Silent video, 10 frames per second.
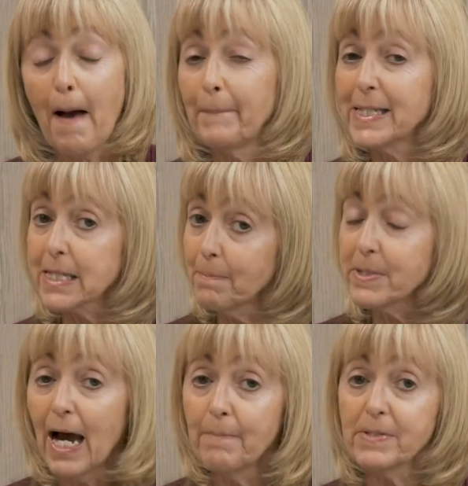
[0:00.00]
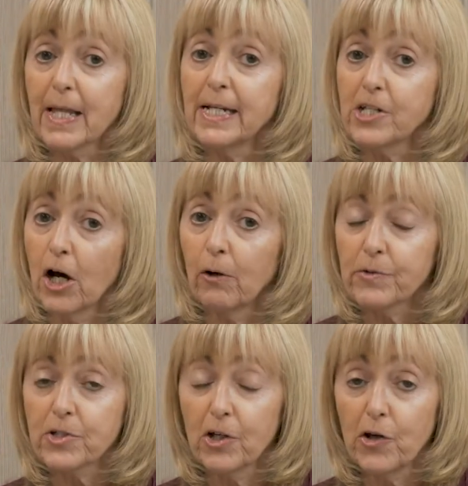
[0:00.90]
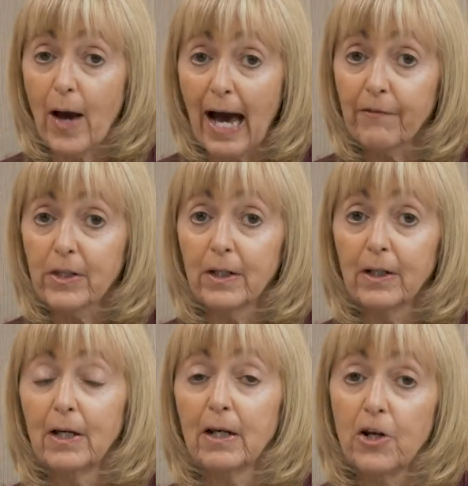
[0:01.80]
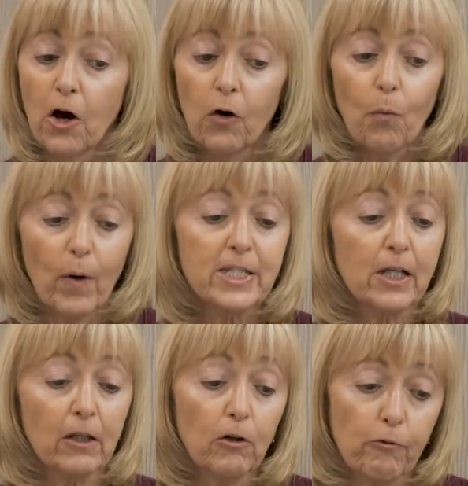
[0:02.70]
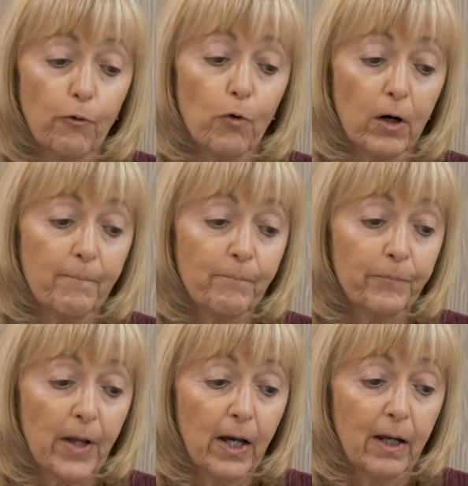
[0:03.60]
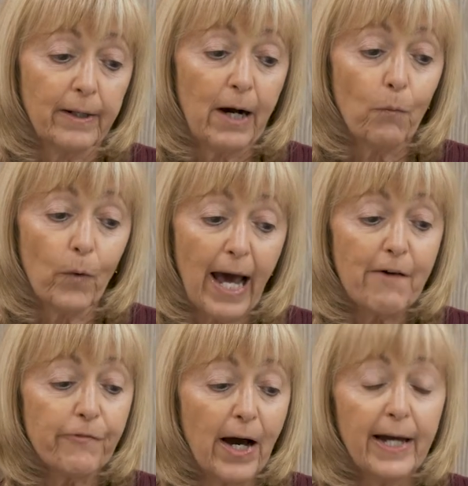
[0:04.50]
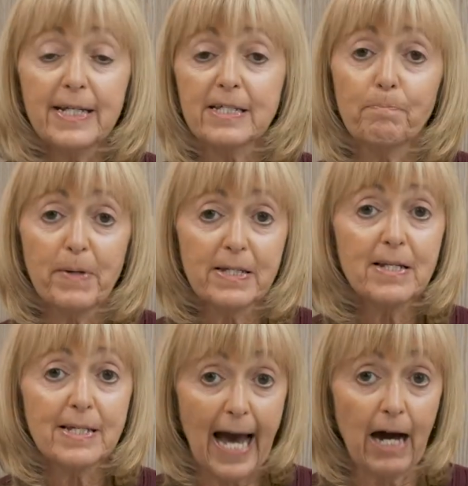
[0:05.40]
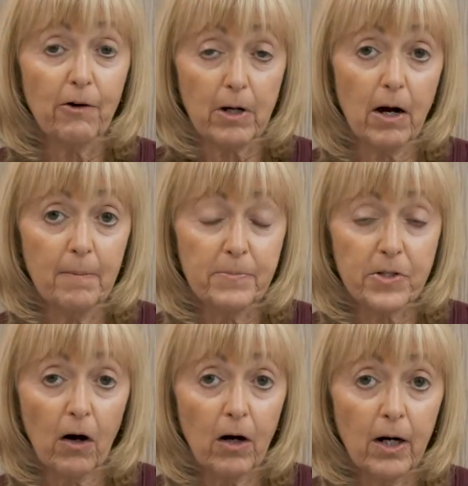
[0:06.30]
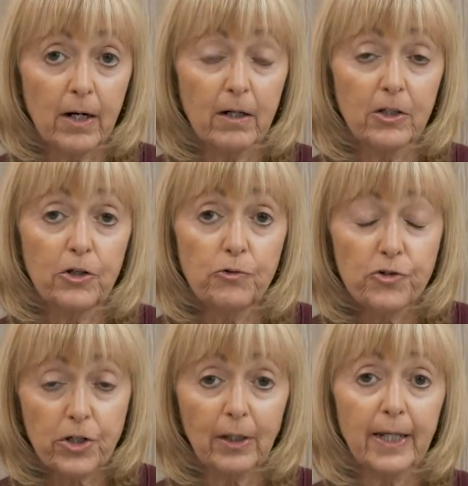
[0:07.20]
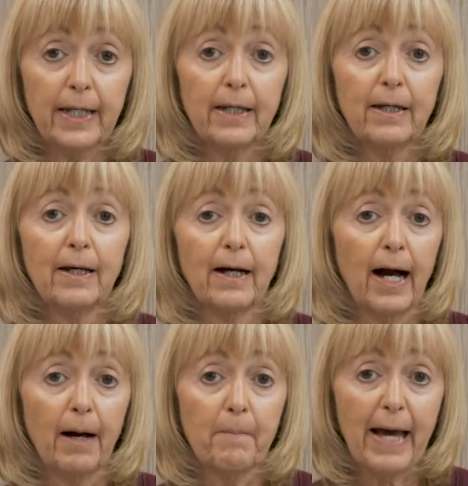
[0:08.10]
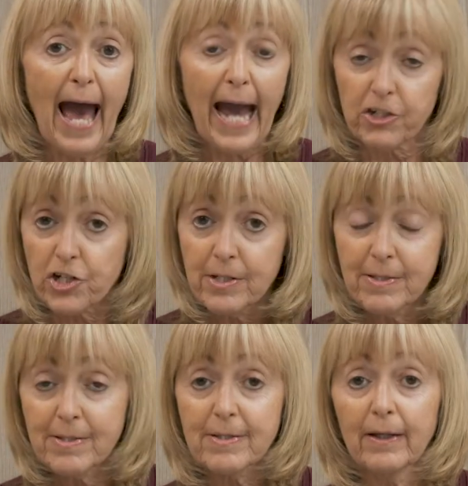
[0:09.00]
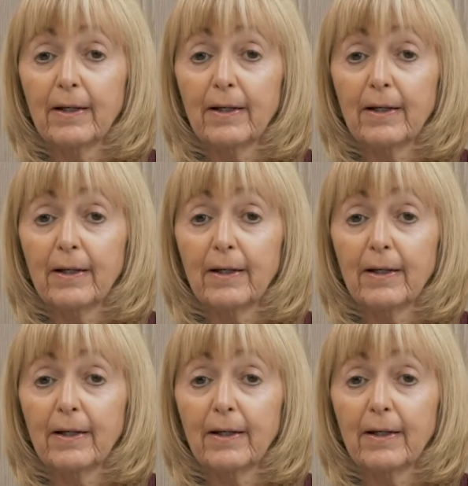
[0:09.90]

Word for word: But sometimes they don't, so you have to know what to look for. Now, what I find is business outcomes are usually actions.